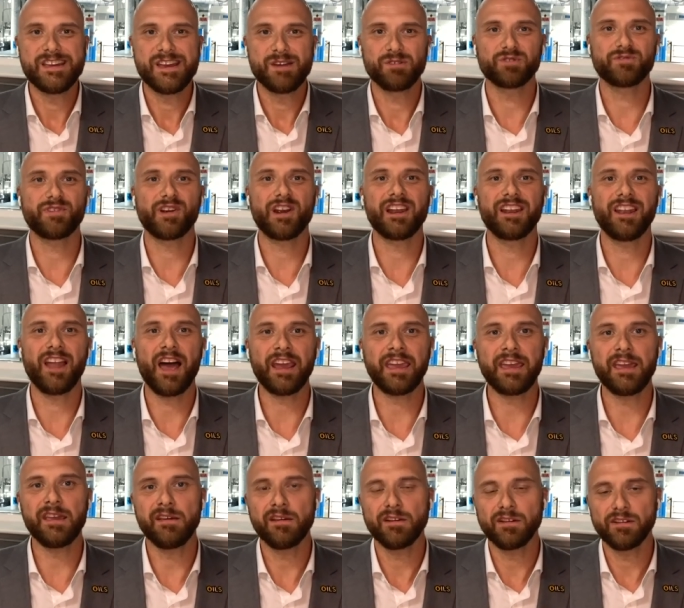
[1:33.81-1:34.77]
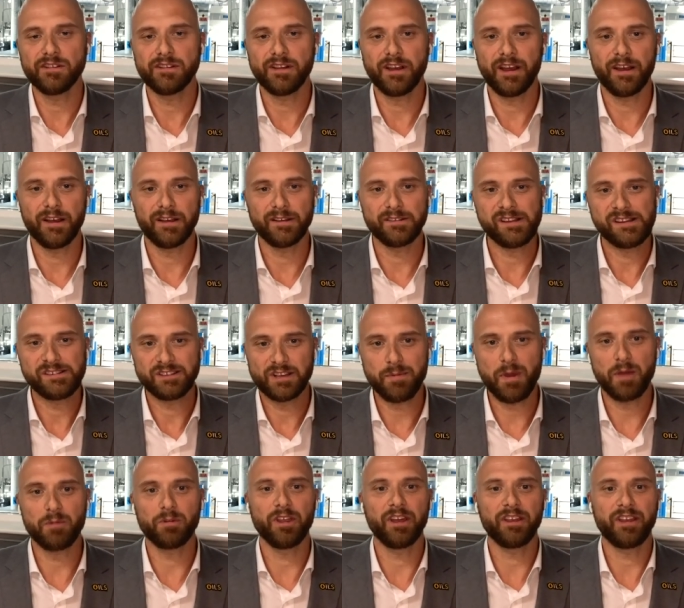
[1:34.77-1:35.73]
was very lucky uh, to
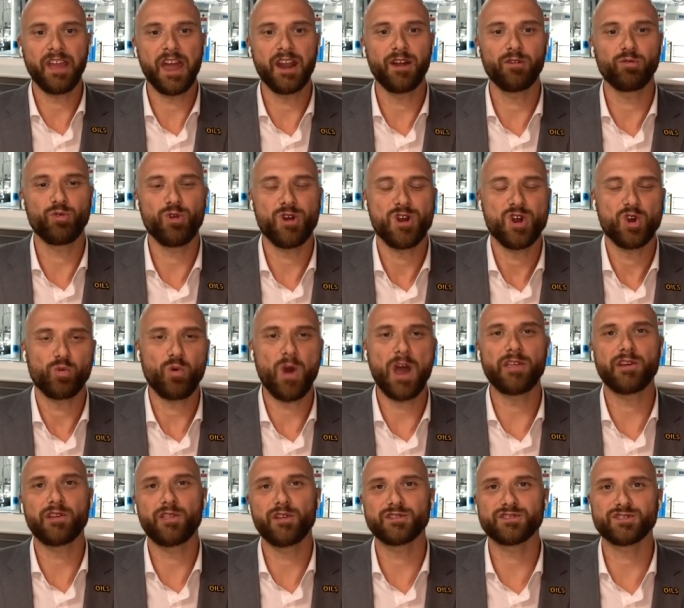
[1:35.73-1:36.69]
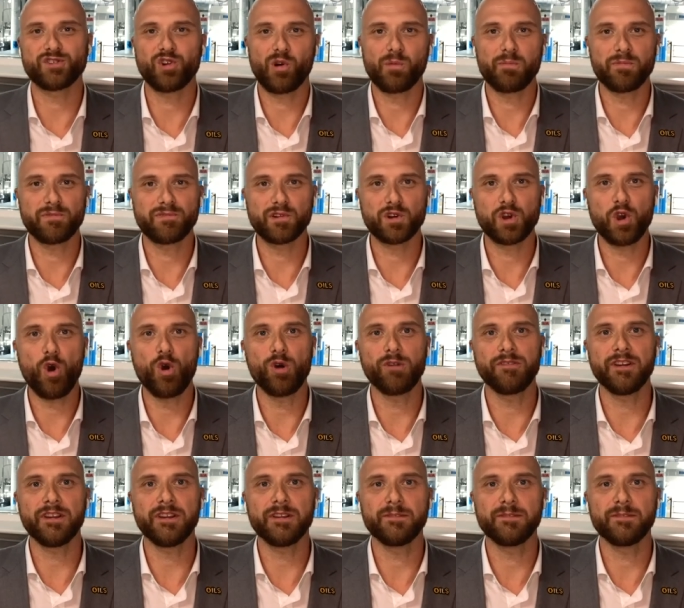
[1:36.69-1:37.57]
be able to kind of weather the storm through COVID.